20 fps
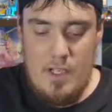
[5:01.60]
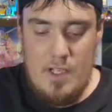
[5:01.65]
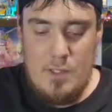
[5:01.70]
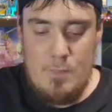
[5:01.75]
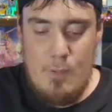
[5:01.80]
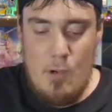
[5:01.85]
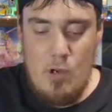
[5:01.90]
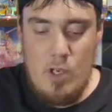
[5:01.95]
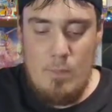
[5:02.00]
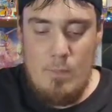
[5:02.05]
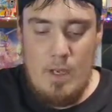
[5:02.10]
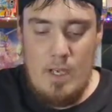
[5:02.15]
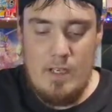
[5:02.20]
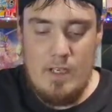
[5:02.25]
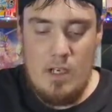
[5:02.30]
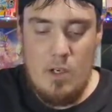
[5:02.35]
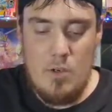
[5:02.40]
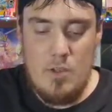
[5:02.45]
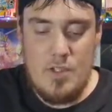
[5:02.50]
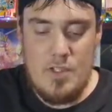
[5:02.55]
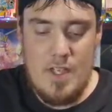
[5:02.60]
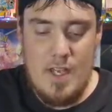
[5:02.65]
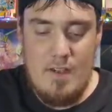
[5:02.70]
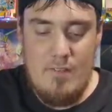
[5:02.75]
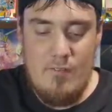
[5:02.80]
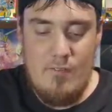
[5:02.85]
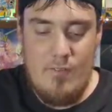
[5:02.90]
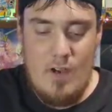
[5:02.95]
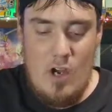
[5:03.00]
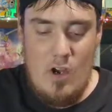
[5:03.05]
This Pokemon Go
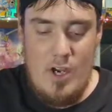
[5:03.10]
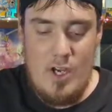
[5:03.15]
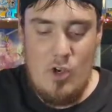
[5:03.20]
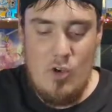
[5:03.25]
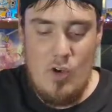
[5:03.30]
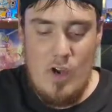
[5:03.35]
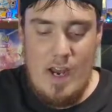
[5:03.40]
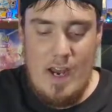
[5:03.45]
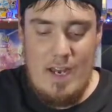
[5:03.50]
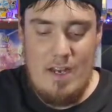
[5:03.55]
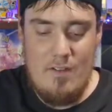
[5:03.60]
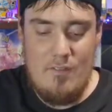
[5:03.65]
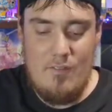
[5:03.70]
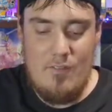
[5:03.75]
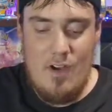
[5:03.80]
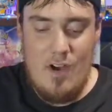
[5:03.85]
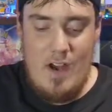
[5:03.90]
set, very creative,